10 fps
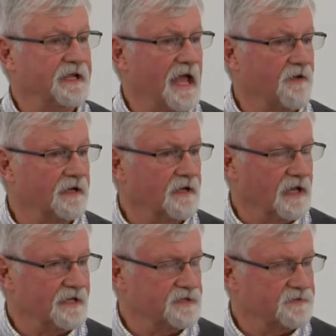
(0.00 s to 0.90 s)
county
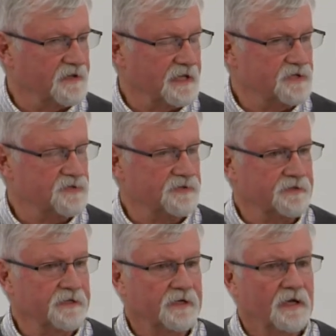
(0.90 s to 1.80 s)

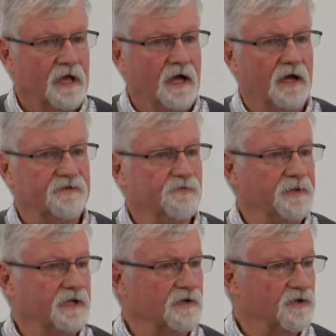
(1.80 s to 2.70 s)
legislature to
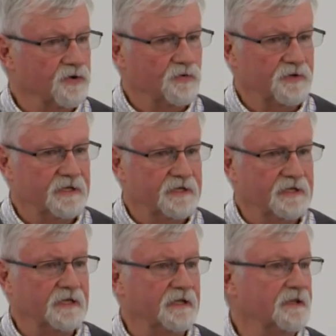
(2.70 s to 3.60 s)
be
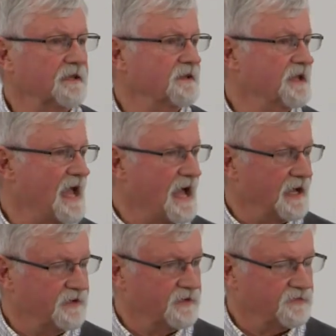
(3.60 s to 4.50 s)
included in the
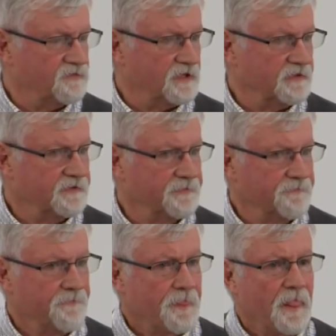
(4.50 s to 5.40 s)
ag district.
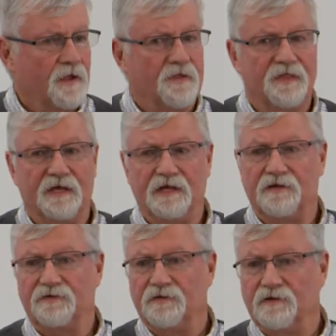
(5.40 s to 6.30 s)

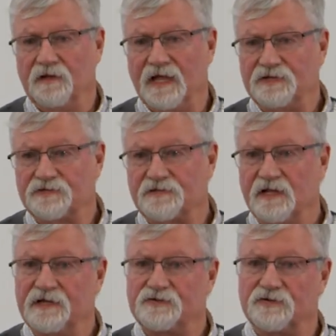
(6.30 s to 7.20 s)
The
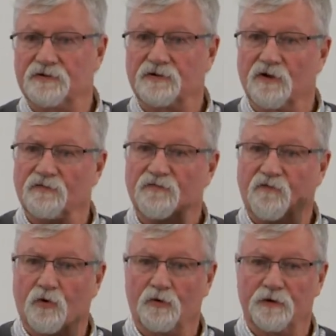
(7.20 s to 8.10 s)
legislature goes
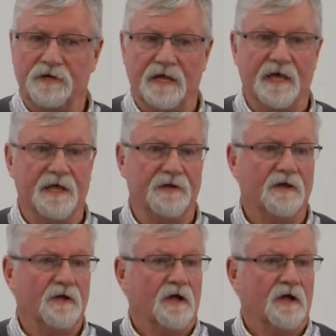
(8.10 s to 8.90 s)
forward and